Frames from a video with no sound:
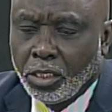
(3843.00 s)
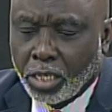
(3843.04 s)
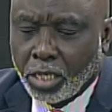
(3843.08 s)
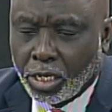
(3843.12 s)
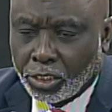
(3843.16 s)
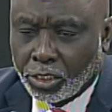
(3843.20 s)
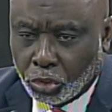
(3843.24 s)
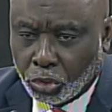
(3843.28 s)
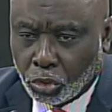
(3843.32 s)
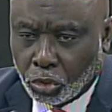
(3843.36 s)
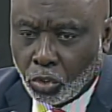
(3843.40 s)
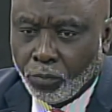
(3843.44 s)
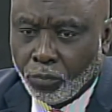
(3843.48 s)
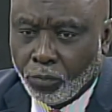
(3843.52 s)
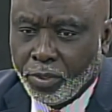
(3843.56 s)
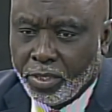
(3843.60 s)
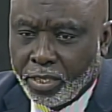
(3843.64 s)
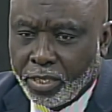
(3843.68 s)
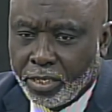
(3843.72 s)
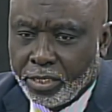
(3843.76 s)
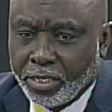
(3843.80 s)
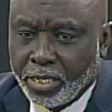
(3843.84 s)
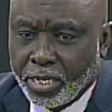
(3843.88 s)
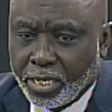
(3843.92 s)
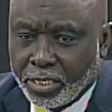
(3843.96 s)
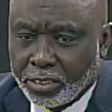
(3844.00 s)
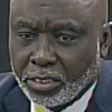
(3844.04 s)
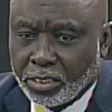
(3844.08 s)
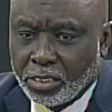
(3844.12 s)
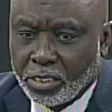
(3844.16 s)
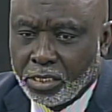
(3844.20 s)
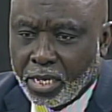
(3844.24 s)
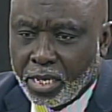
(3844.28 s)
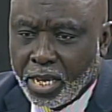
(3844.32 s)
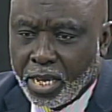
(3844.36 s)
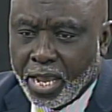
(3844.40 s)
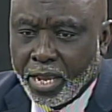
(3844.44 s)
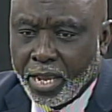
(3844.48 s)
He assured me that yes,
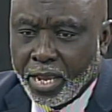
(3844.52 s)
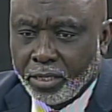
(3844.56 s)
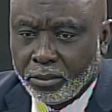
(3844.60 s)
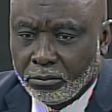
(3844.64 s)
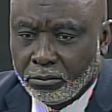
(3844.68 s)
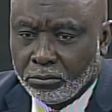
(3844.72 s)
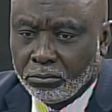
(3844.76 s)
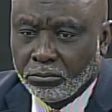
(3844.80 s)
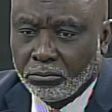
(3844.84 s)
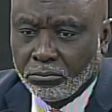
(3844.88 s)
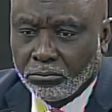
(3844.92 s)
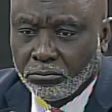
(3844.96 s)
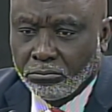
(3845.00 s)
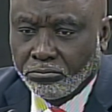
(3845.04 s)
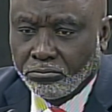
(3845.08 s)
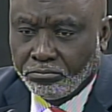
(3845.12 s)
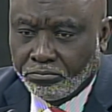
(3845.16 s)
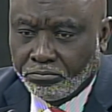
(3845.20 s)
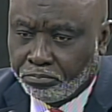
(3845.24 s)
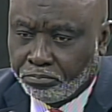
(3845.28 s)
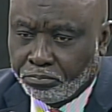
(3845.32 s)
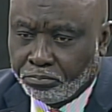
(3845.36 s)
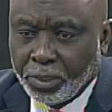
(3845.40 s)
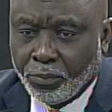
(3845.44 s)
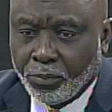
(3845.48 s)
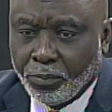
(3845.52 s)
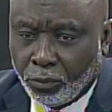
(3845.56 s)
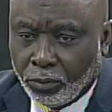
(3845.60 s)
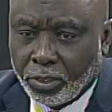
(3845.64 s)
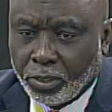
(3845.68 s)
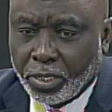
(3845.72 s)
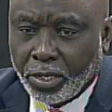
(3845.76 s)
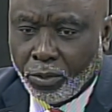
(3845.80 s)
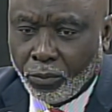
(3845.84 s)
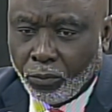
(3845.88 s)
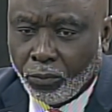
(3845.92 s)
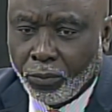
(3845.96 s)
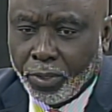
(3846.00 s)
he had people
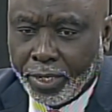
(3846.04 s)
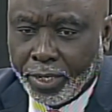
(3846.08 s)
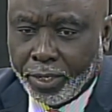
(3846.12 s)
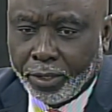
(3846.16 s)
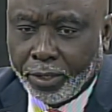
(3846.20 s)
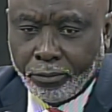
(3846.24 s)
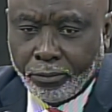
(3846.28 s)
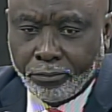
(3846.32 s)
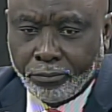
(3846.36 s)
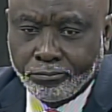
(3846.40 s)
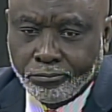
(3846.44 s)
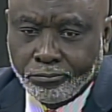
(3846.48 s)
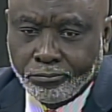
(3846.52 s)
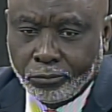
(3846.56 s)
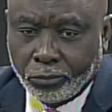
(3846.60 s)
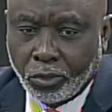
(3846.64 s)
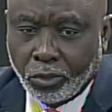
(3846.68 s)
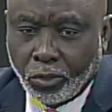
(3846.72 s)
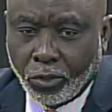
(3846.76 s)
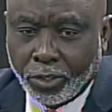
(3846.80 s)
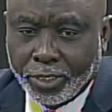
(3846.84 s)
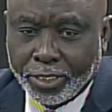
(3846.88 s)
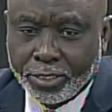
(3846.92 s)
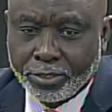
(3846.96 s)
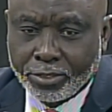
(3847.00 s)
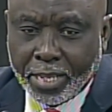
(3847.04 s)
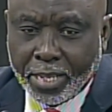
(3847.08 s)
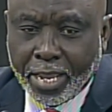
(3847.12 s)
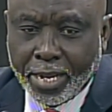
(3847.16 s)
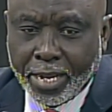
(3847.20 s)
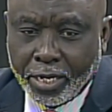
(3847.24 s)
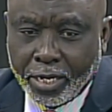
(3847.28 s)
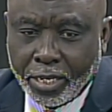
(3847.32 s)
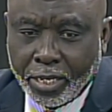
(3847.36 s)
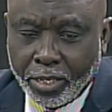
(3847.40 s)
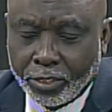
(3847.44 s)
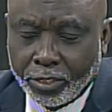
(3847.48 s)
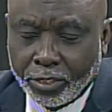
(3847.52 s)
that were on his side
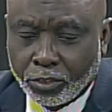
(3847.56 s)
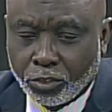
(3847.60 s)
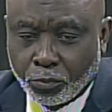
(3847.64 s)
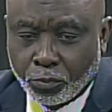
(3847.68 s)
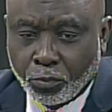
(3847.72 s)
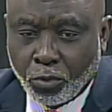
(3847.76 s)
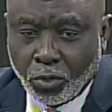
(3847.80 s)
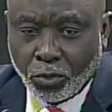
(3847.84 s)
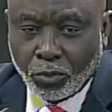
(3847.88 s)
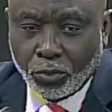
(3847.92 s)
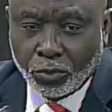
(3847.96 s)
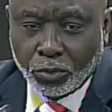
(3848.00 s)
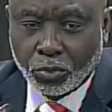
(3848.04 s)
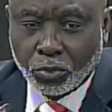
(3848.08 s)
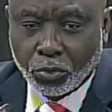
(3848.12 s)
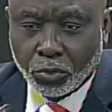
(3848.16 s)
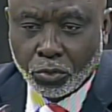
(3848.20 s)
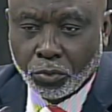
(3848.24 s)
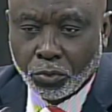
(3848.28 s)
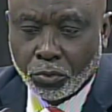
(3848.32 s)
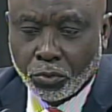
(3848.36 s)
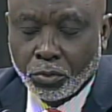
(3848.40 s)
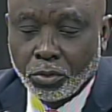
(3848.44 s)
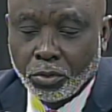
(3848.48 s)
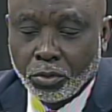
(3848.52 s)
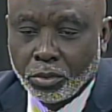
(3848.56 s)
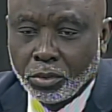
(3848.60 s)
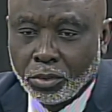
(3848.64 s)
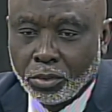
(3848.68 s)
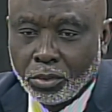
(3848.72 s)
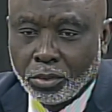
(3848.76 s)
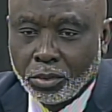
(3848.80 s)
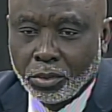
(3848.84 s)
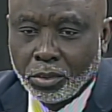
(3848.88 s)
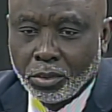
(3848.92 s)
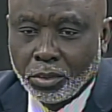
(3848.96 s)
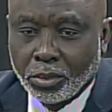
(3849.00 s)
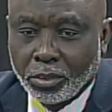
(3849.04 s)
that he had spoken to
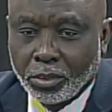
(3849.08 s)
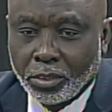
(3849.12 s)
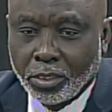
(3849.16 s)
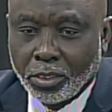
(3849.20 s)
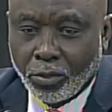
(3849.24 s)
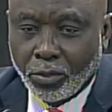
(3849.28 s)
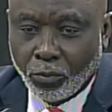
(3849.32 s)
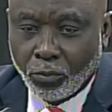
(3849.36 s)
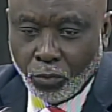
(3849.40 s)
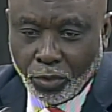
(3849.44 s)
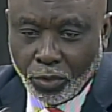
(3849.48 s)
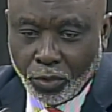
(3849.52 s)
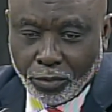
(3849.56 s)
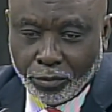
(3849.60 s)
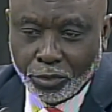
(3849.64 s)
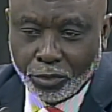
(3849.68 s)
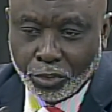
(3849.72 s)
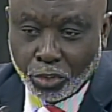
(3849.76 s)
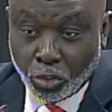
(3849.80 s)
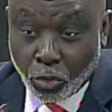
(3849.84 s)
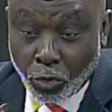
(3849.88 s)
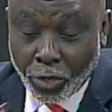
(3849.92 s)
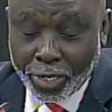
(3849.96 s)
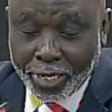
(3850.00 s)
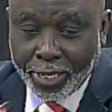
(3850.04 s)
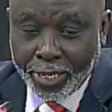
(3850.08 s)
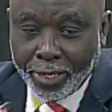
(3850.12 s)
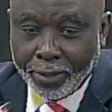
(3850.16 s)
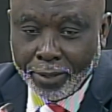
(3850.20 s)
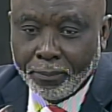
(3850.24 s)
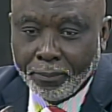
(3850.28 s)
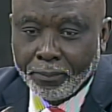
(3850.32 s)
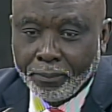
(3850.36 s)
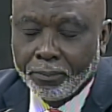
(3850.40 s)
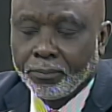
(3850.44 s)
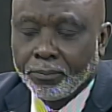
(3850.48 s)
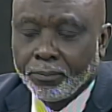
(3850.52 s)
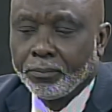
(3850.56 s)
that would join
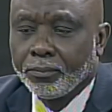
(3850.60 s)
him.